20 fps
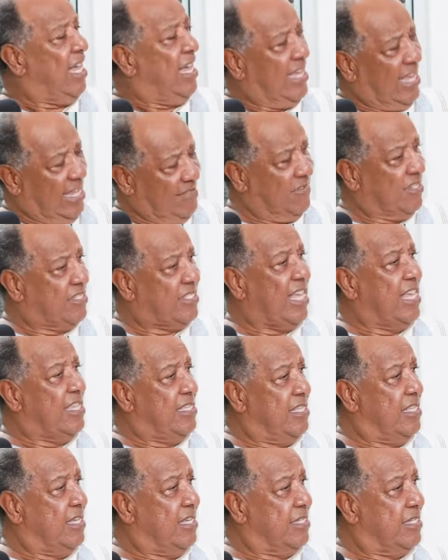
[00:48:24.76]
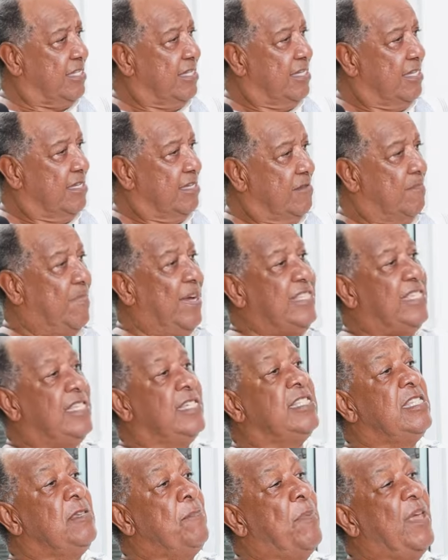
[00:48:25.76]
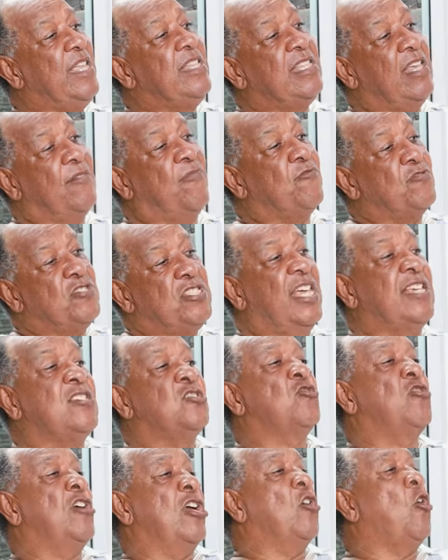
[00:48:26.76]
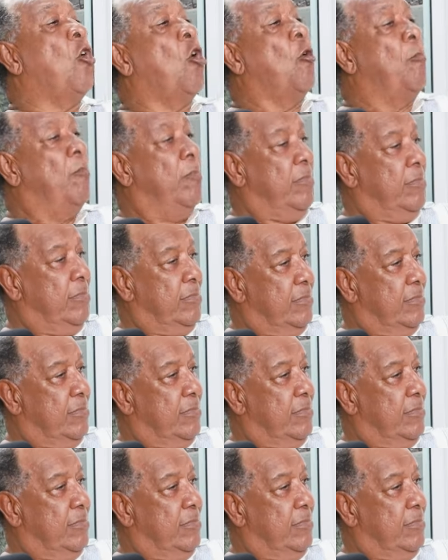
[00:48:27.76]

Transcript: I understand this. Yeah, but, but it depends the foundation and hope.